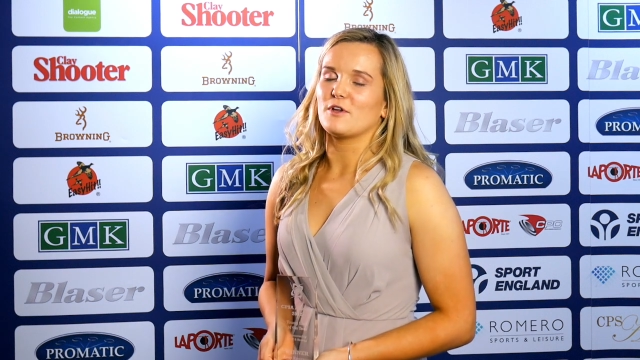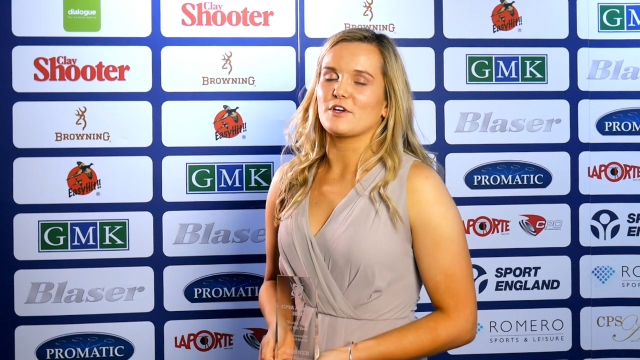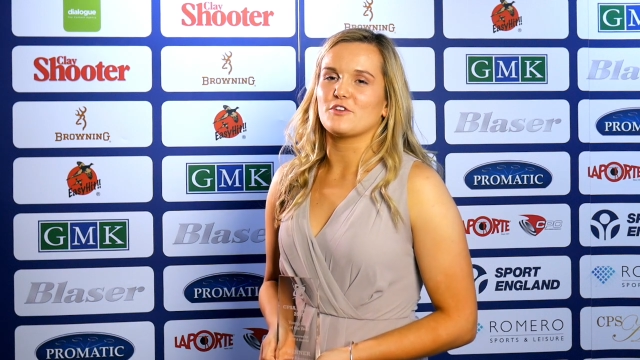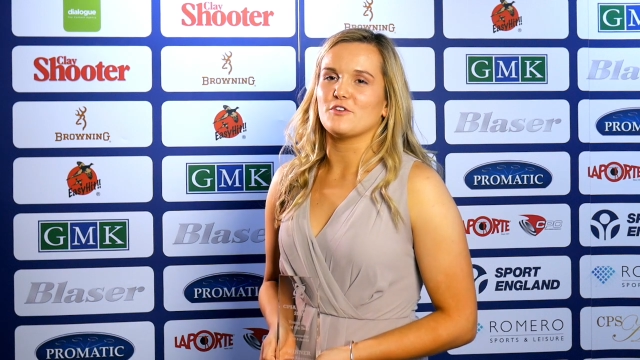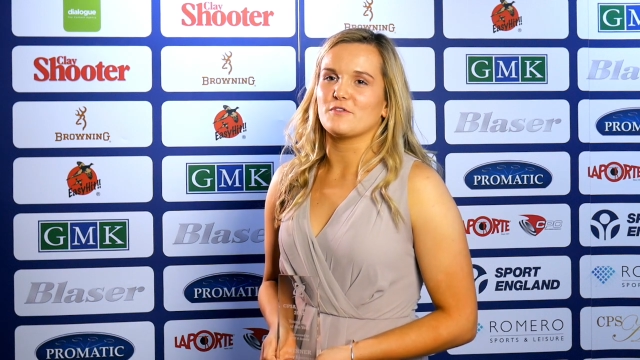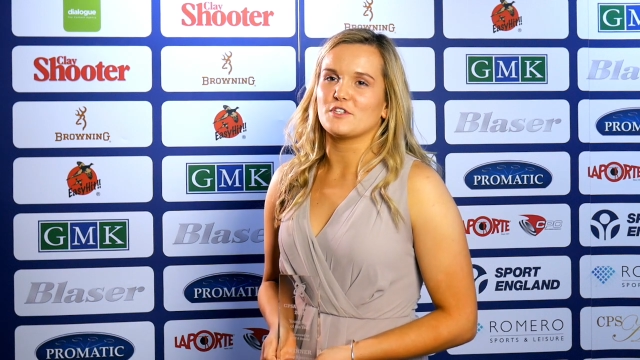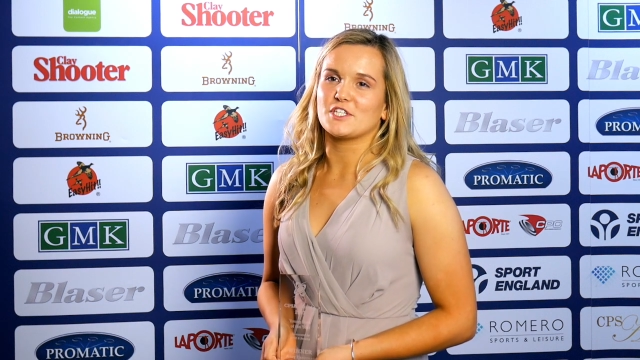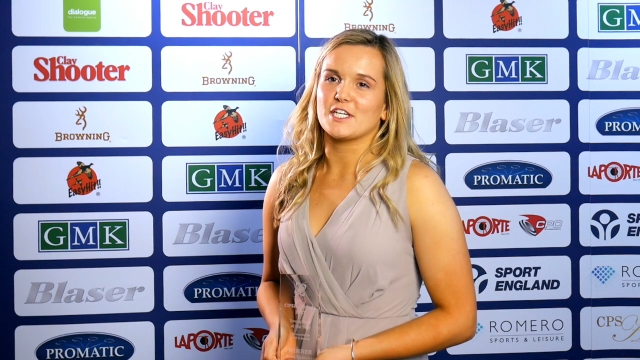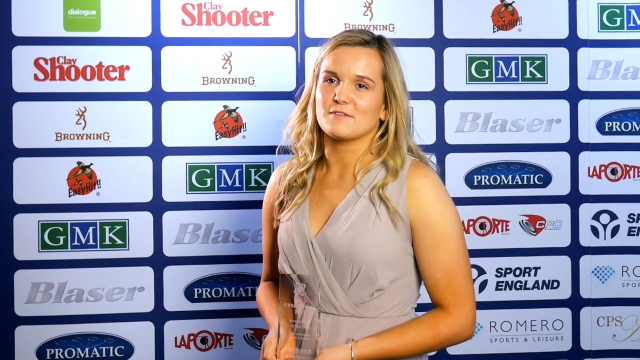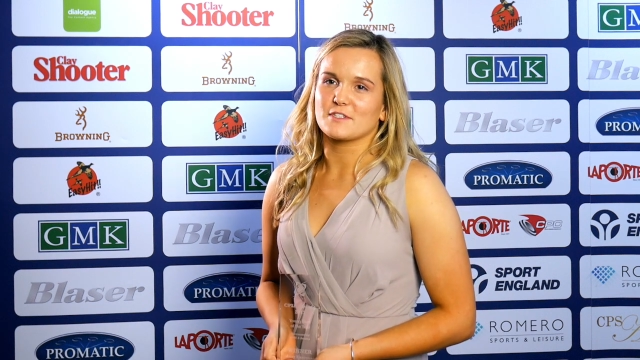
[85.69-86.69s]
like you've
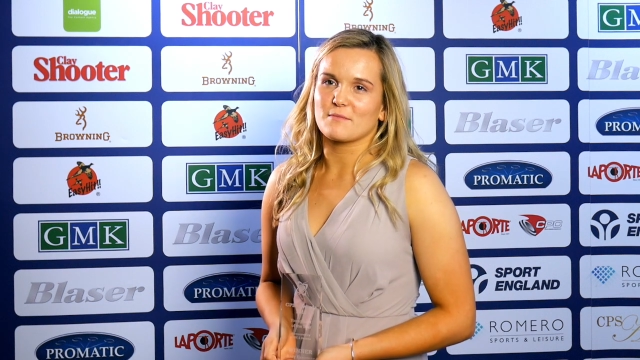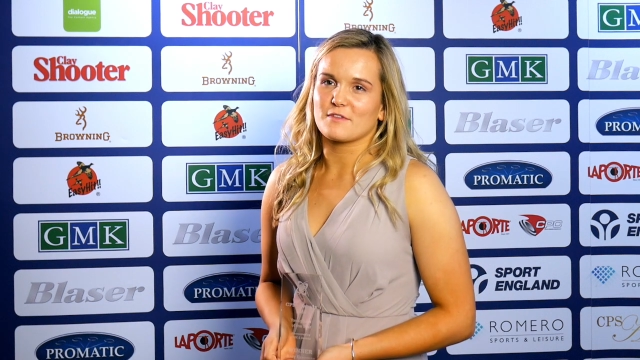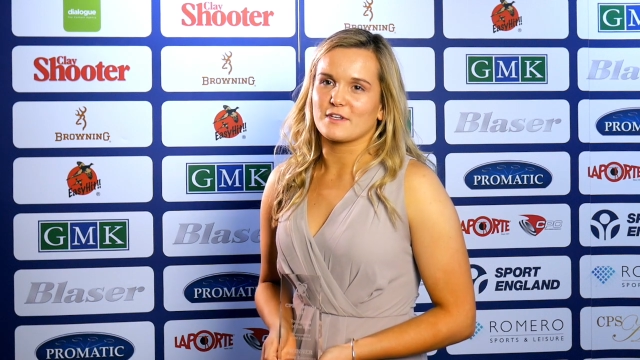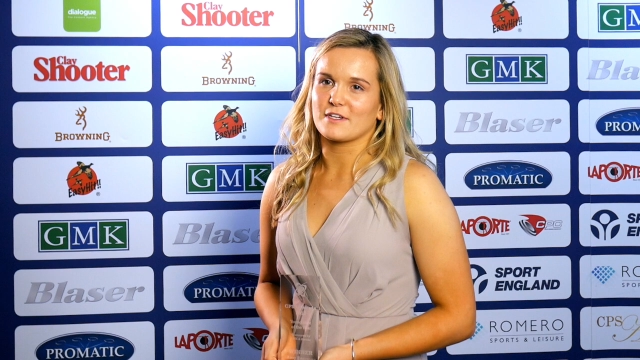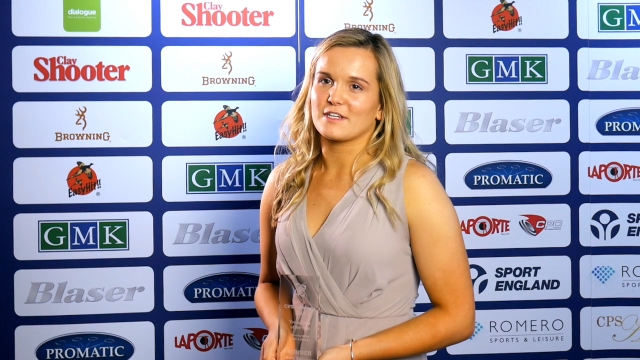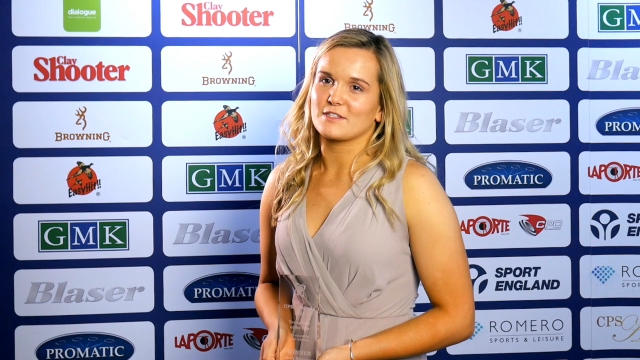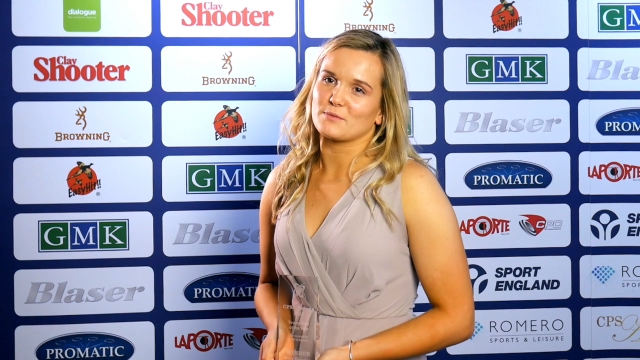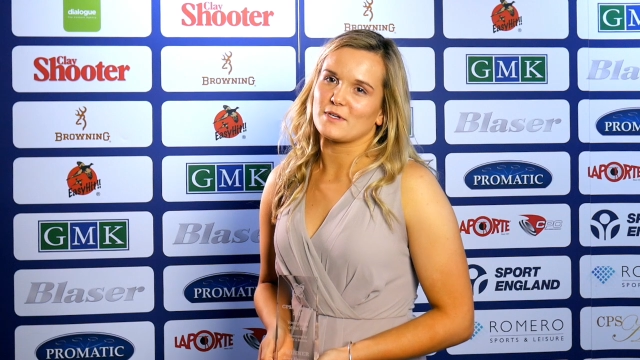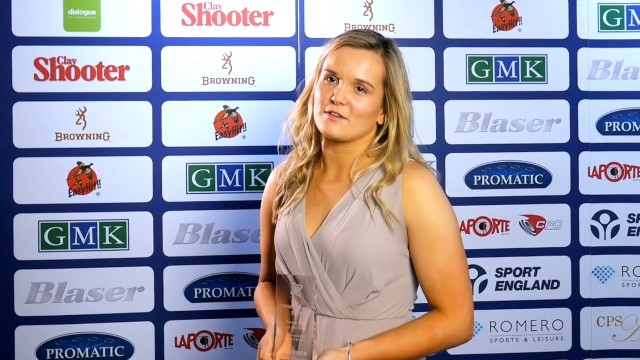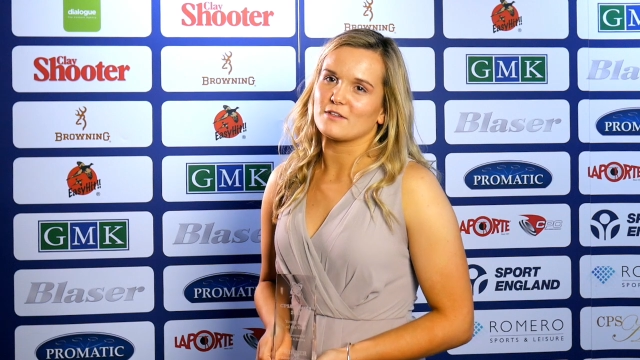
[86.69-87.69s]
achieved something as
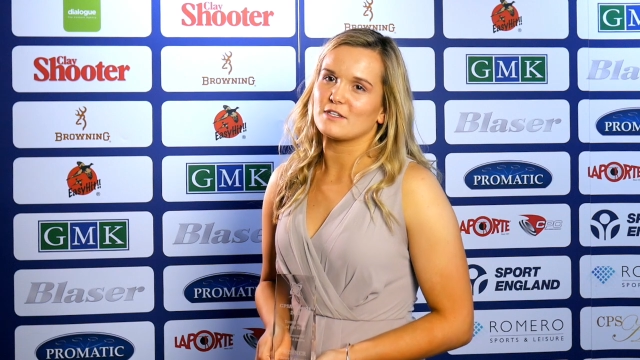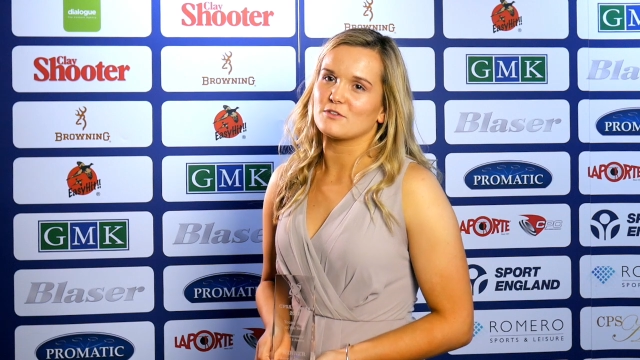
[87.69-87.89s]
well.